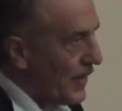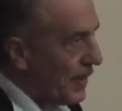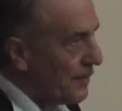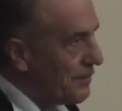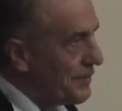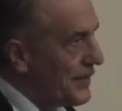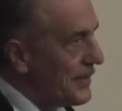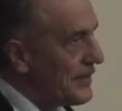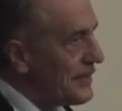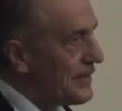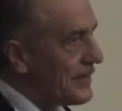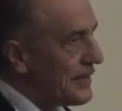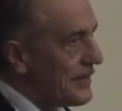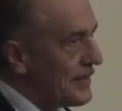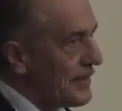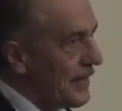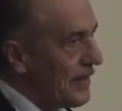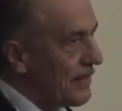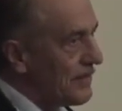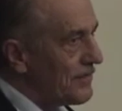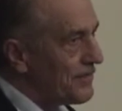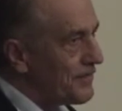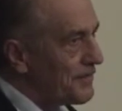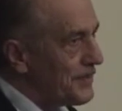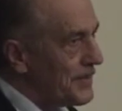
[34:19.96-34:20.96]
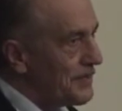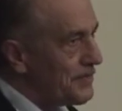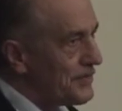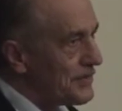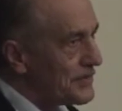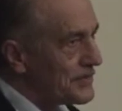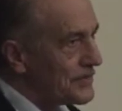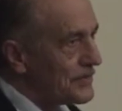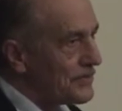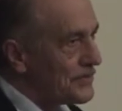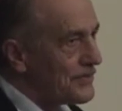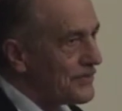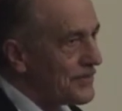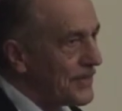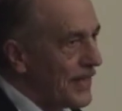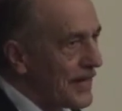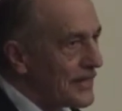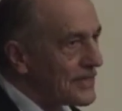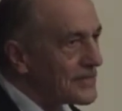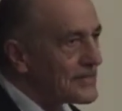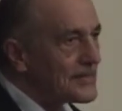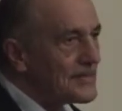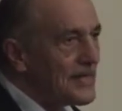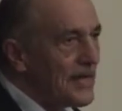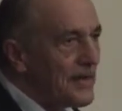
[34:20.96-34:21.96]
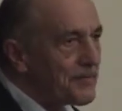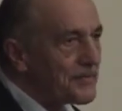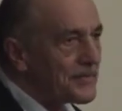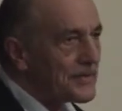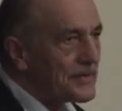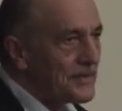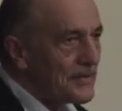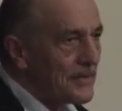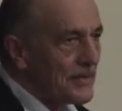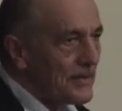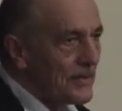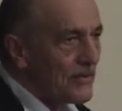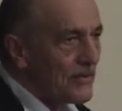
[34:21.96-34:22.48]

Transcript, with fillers: ability of people to accept